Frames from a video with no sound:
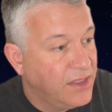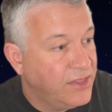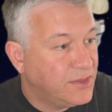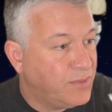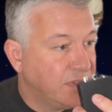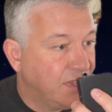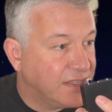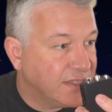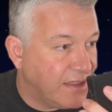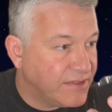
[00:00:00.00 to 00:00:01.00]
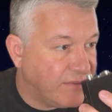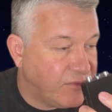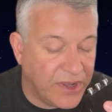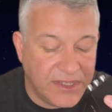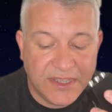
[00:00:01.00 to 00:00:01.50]
this one does have
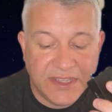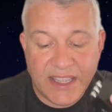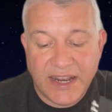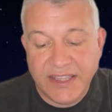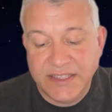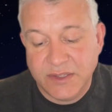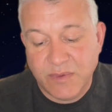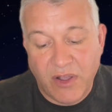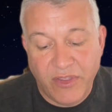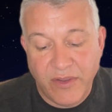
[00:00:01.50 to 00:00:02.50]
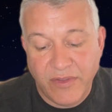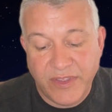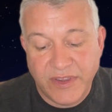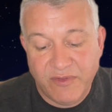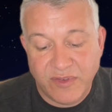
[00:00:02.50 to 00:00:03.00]
720 to 1080 as well, though
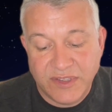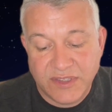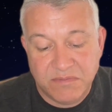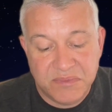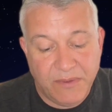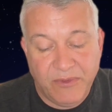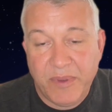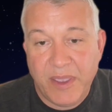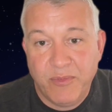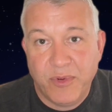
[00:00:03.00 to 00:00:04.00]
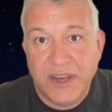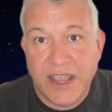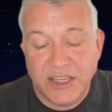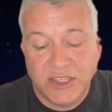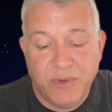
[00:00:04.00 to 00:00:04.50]
the difference seemed to be pretty
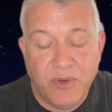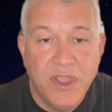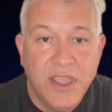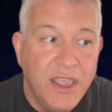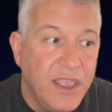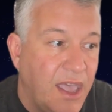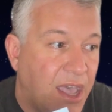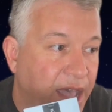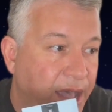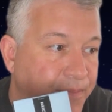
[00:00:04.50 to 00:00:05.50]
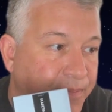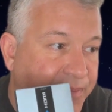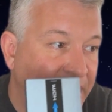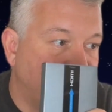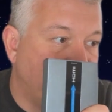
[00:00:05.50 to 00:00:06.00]
negligible.
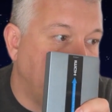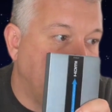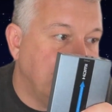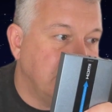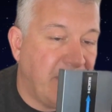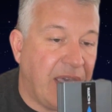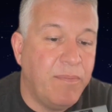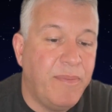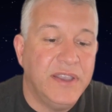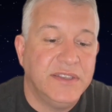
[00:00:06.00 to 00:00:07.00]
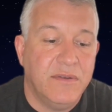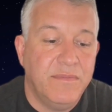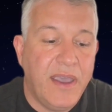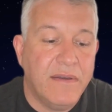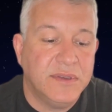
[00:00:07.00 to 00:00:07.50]
This one is powered by its own
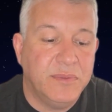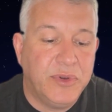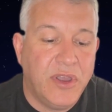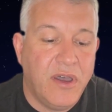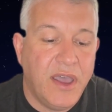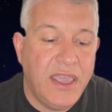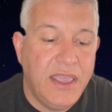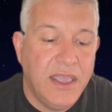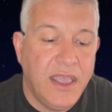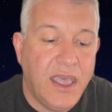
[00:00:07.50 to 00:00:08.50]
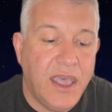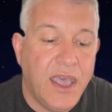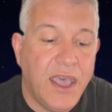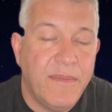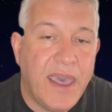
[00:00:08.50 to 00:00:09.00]
power supply,
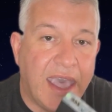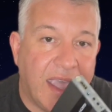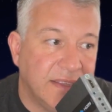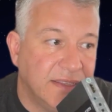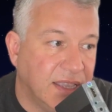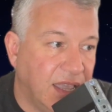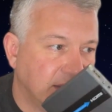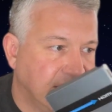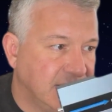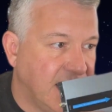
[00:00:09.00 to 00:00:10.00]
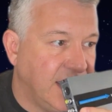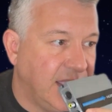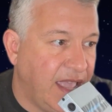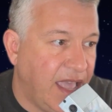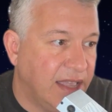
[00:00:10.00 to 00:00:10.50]
and as I say,
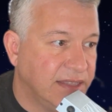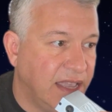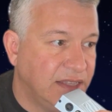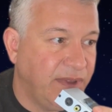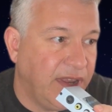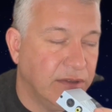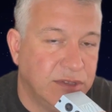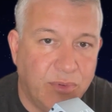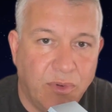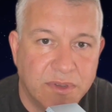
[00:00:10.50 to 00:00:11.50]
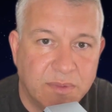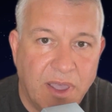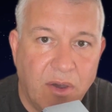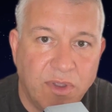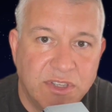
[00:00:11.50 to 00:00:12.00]
it has S-Video support as
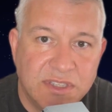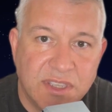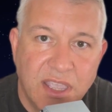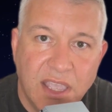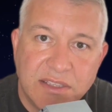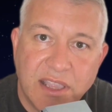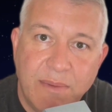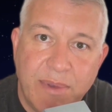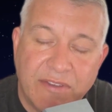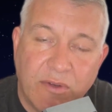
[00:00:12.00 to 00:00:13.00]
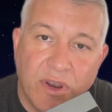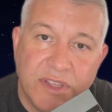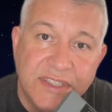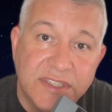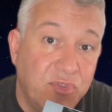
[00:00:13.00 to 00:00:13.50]
well, which is slightly better
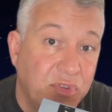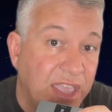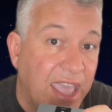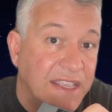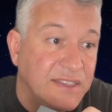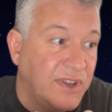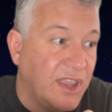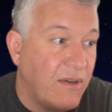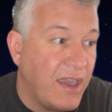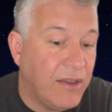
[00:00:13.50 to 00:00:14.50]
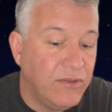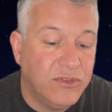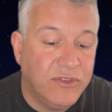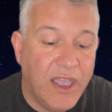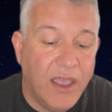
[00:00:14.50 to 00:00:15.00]
quality. So if you can get S-Video
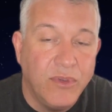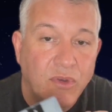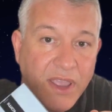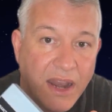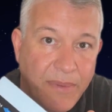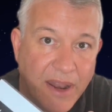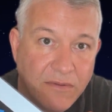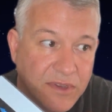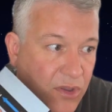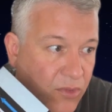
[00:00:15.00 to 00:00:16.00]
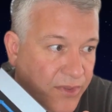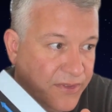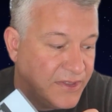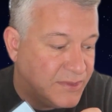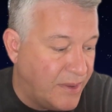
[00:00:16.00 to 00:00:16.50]
out, you'll get a better result with
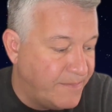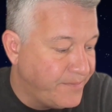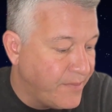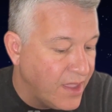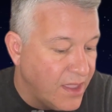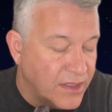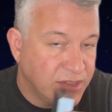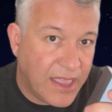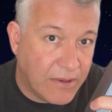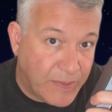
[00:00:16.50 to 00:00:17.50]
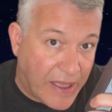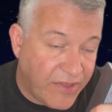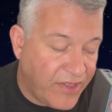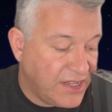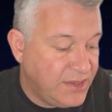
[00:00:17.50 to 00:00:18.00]
this one. So that was about
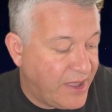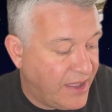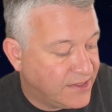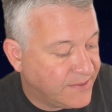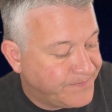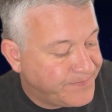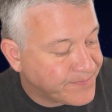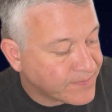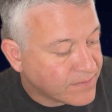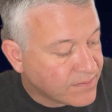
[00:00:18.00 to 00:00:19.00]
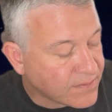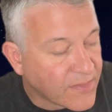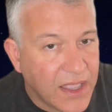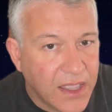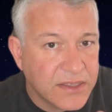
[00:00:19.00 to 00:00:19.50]
£30.
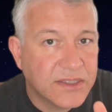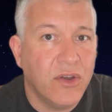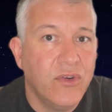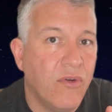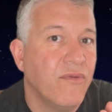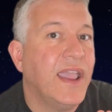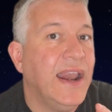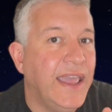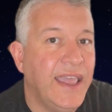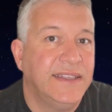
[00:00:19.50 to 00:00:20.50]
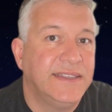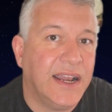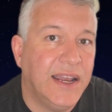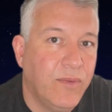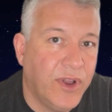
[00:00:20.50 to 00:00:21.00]
Still not really
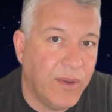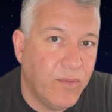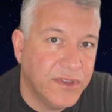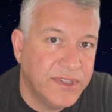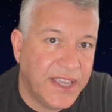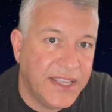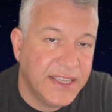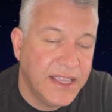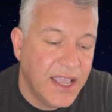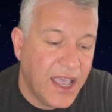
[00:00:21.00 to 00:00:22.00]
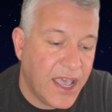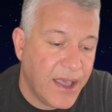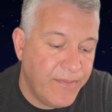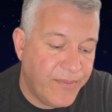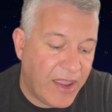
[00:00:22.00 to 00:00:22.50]
exactly what I wanted.
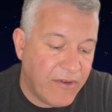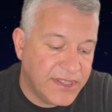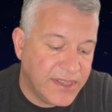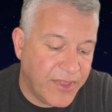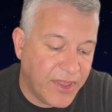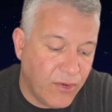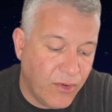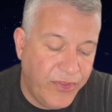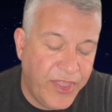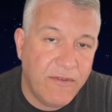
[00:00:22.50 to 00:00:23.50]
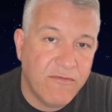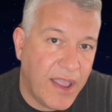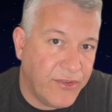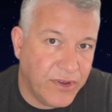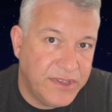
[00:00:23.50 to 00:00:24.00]
There is something called the
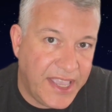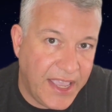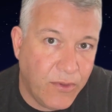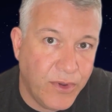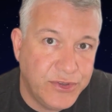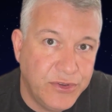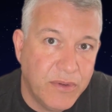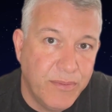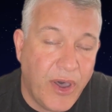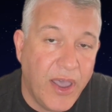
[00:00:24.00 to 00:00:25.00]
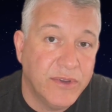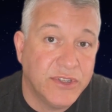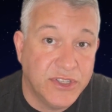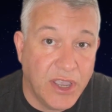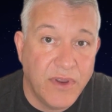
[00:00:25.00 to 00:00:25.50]
Retro-sect, which you can buy, which
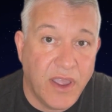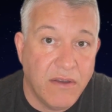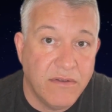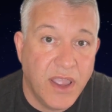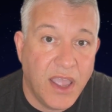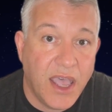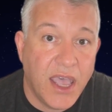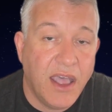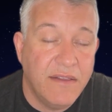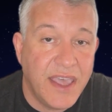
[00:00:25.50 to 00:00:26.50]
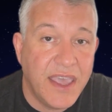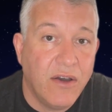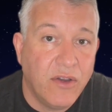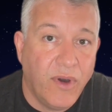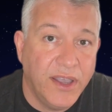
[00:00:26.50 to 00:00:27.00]
I don't own, and they
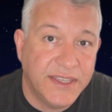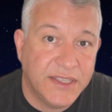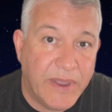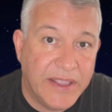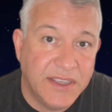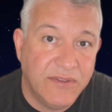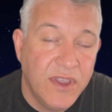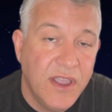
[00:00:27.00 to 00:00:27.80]
are quite expensive.